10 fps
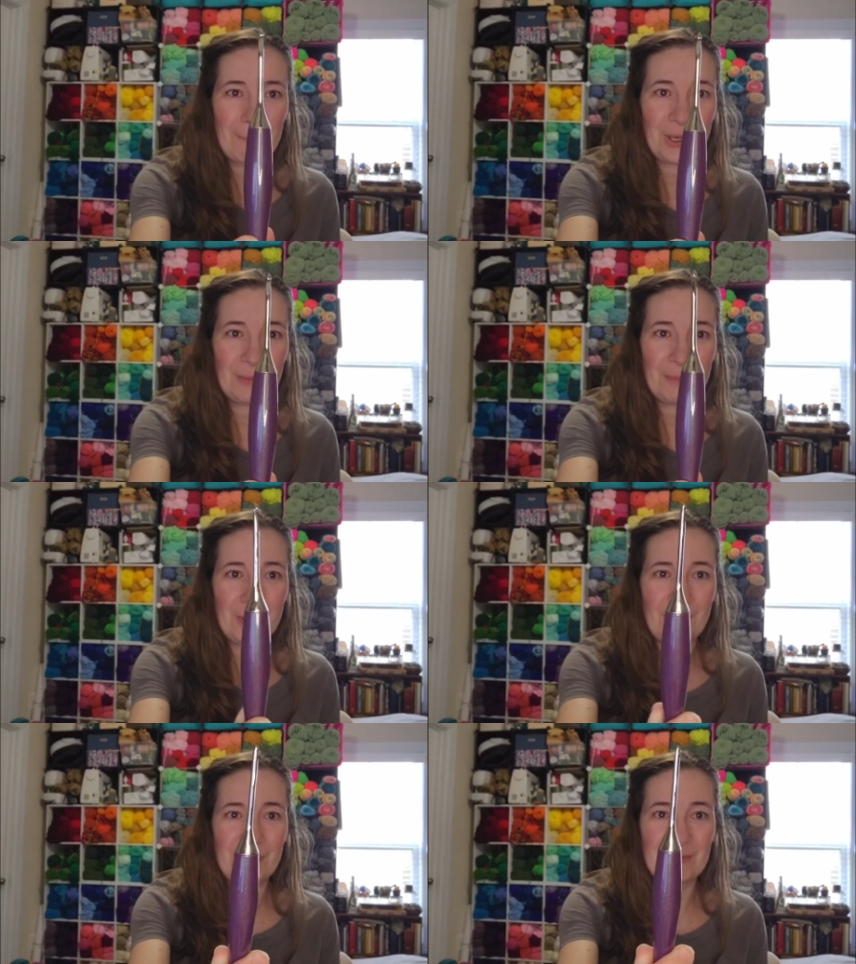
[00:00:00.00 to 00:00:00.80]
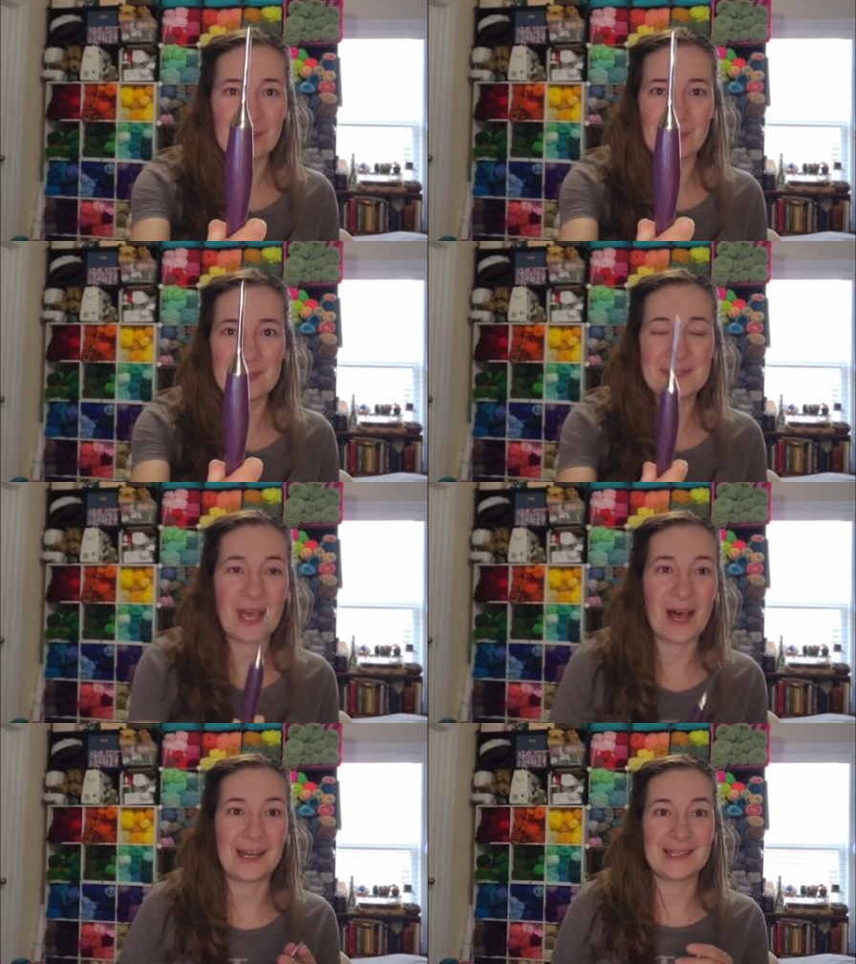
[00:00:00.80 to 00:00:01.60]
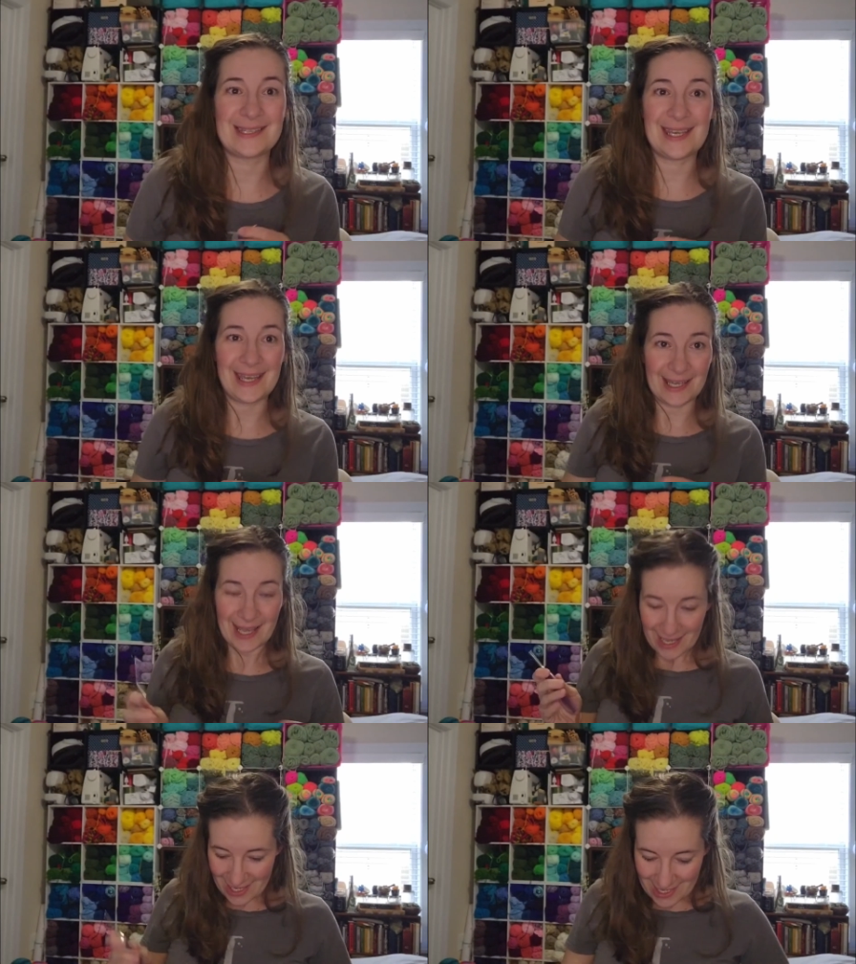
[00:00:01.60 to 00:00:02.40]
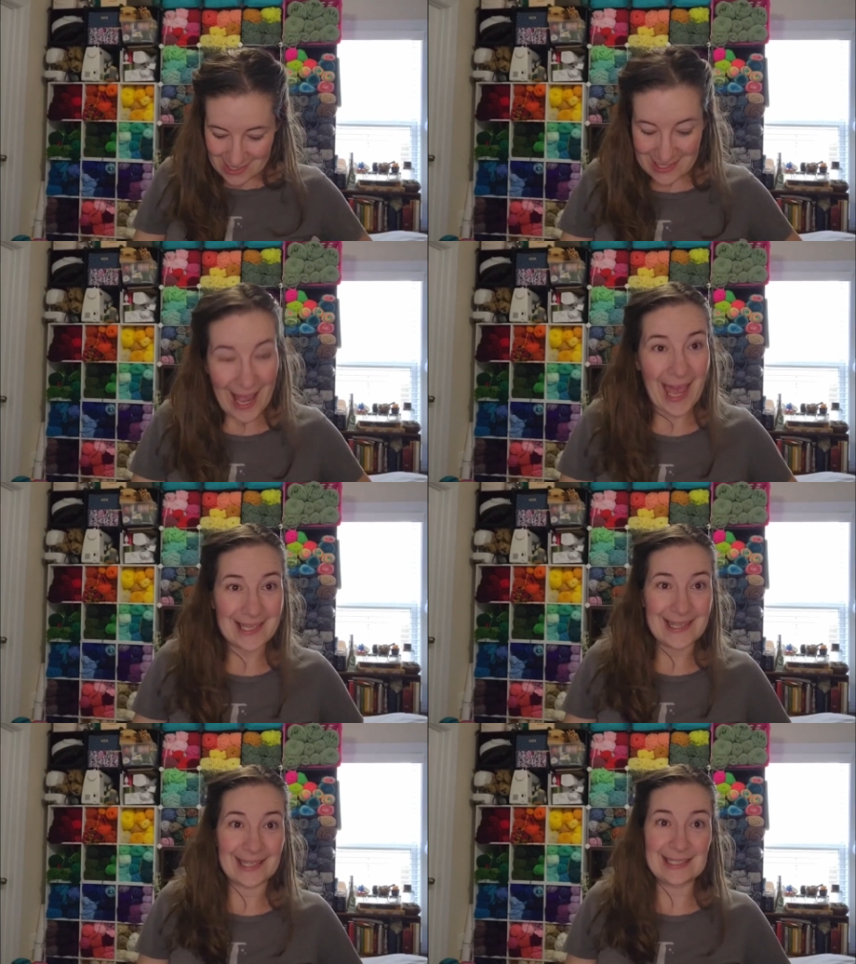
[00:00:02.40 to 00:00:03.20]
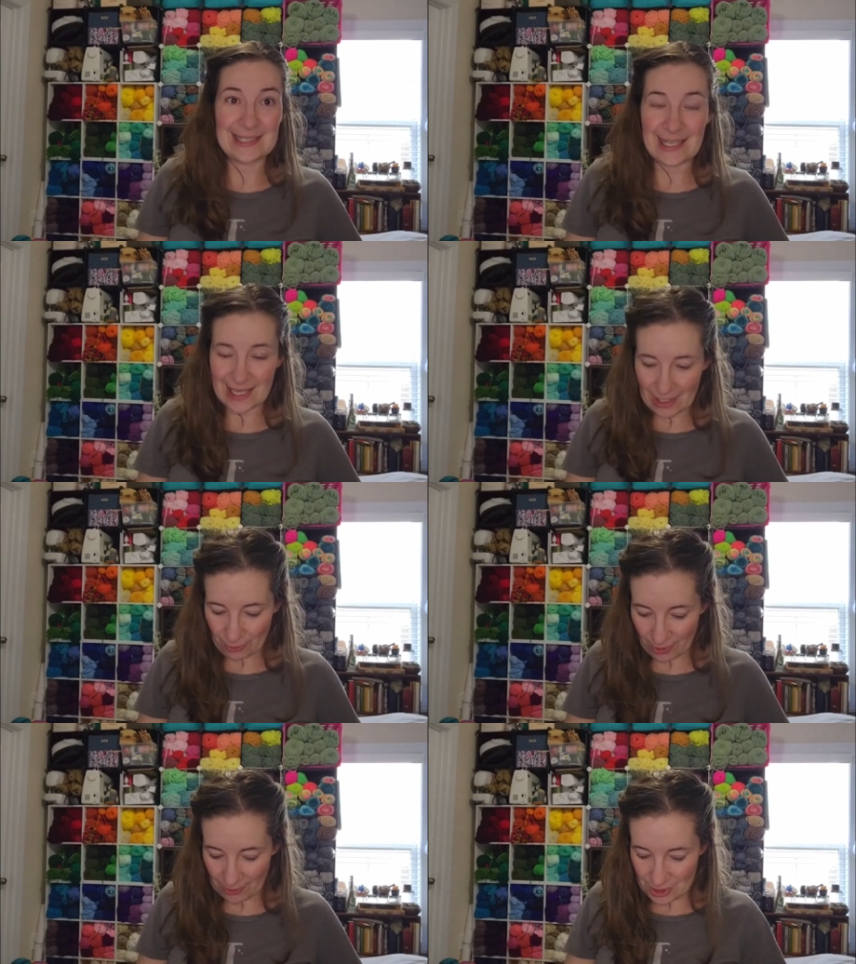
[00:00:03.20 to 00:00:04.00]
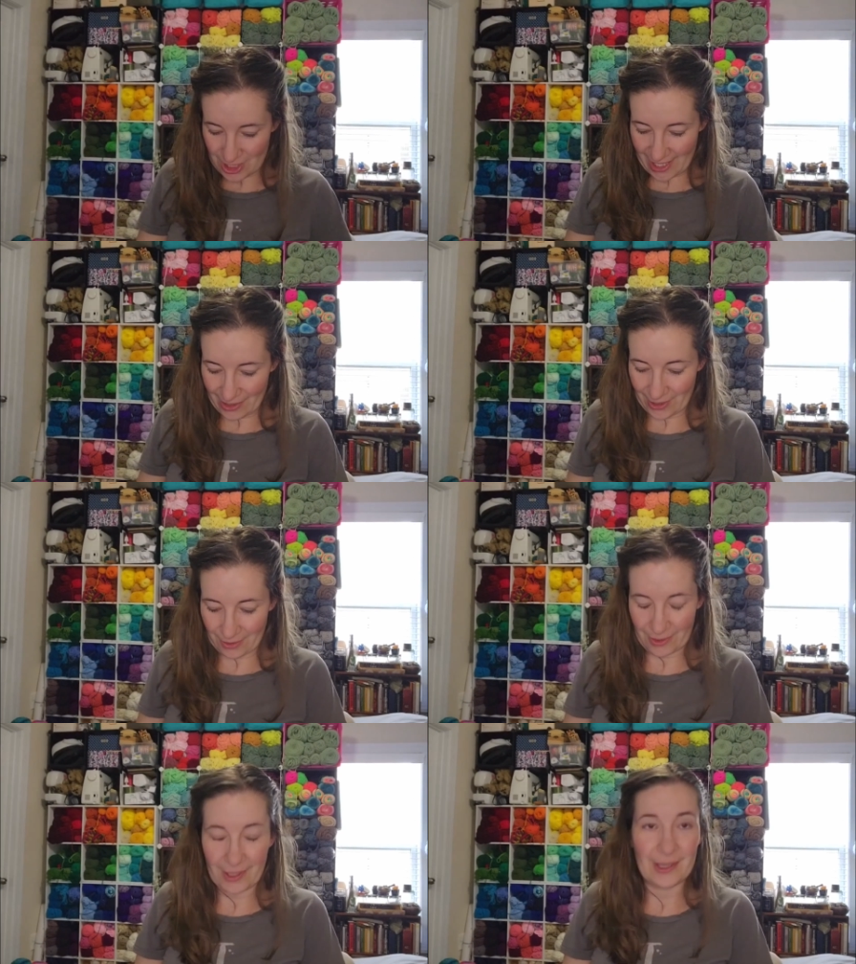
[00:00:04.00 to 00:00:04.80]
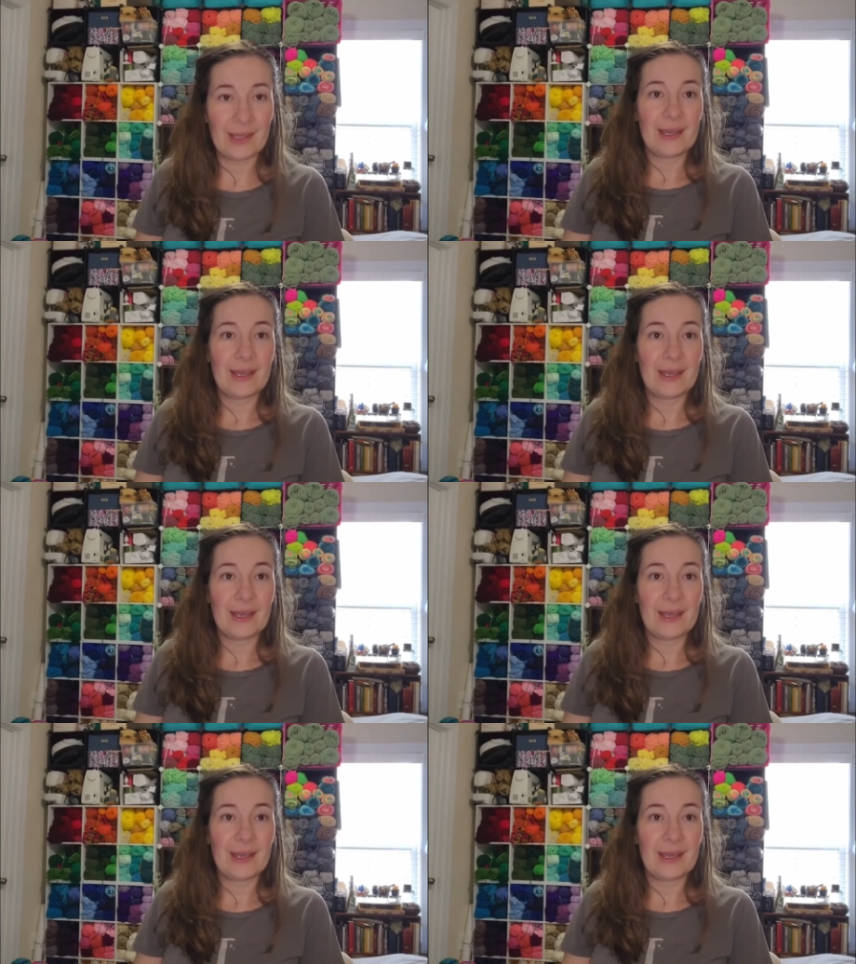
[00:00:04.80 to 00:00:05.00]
Purple Furls Odyssey size D crochet hook.